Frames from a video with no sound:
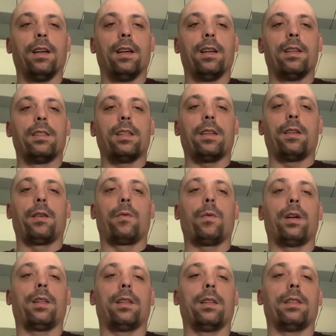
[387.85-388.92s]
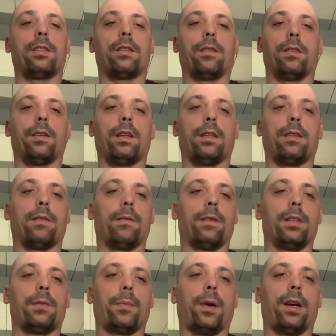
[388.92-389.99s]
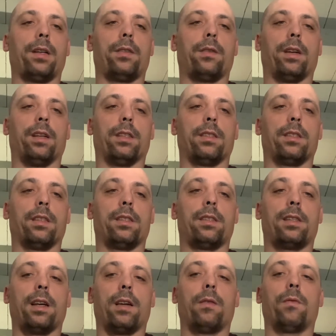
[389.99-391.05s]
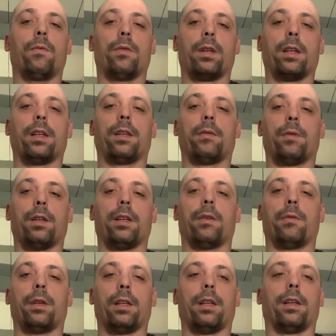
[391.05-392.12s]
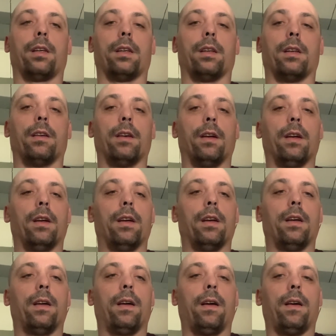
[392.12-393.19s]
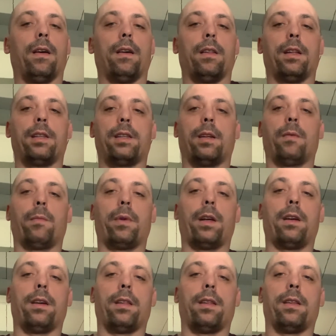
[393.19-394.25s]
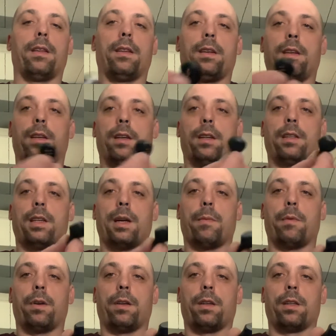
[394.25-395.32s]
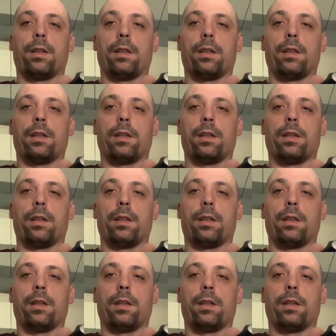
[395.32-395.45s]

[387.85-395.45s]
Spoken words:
sounding quite this good at this price range. They sound really good. They sound better than the Jabra